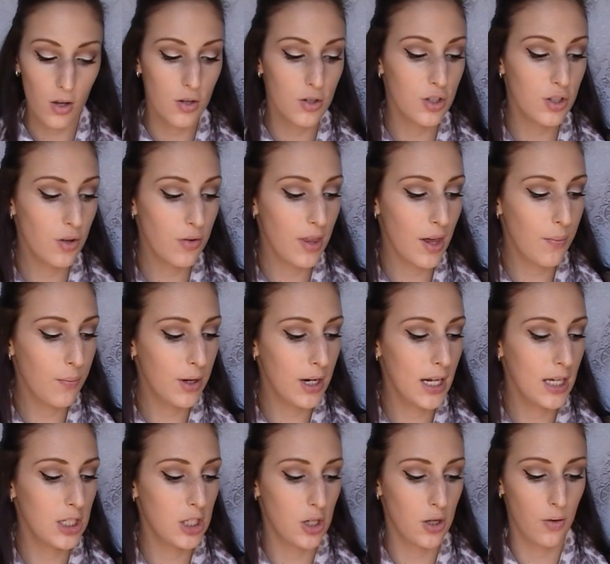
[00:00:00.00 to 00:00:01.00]
So then what
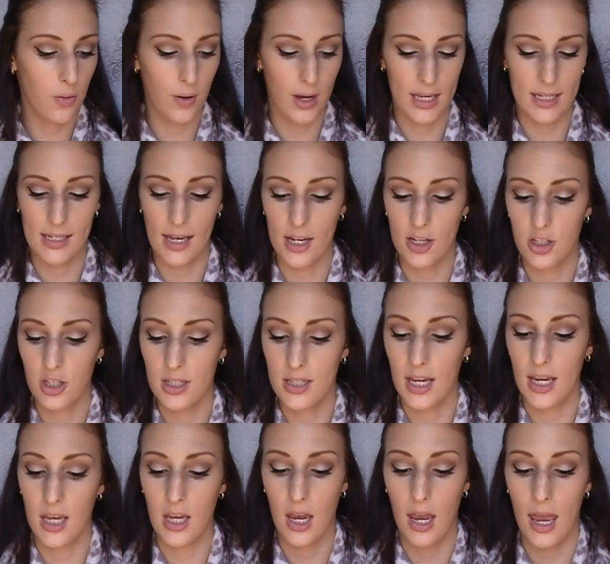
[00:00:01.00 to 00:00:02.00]
I do is I actually
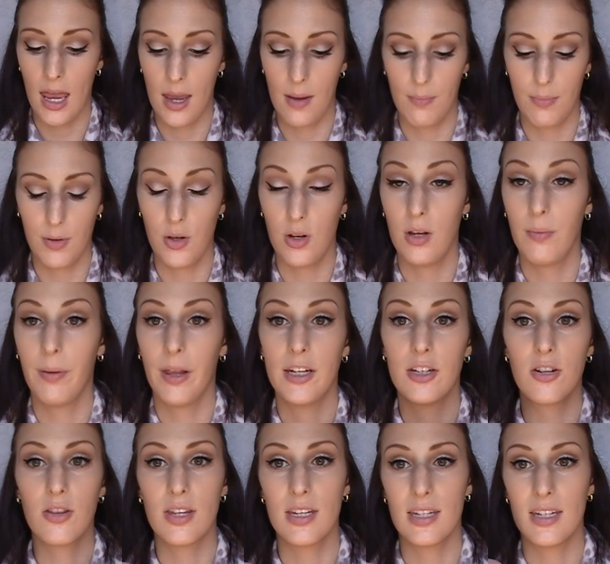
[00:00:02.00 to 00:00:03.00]
take a beauty
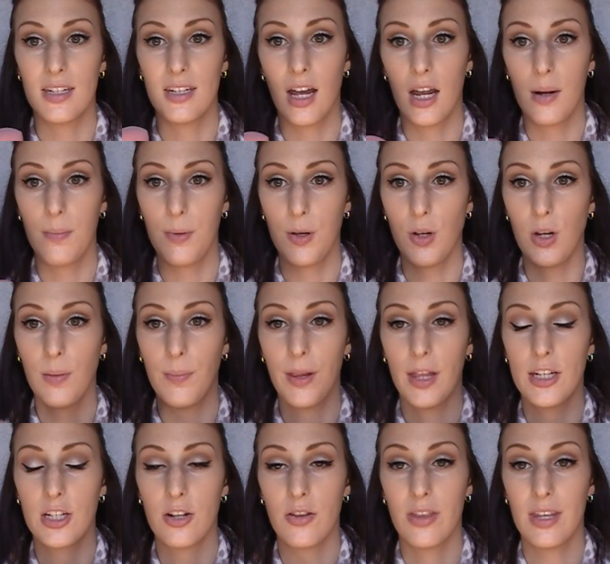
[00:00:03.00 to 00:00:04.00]
blender. This is not a beauty
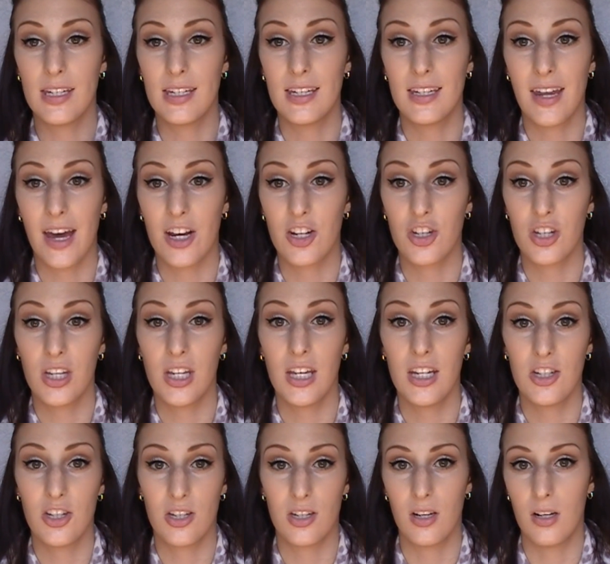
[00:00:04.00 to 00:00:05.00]
blender. This is actually
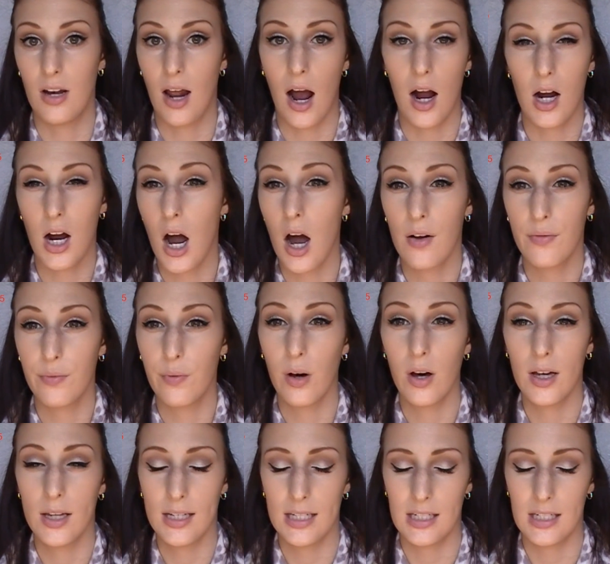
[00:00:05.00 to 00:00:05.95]
just a knockoff one.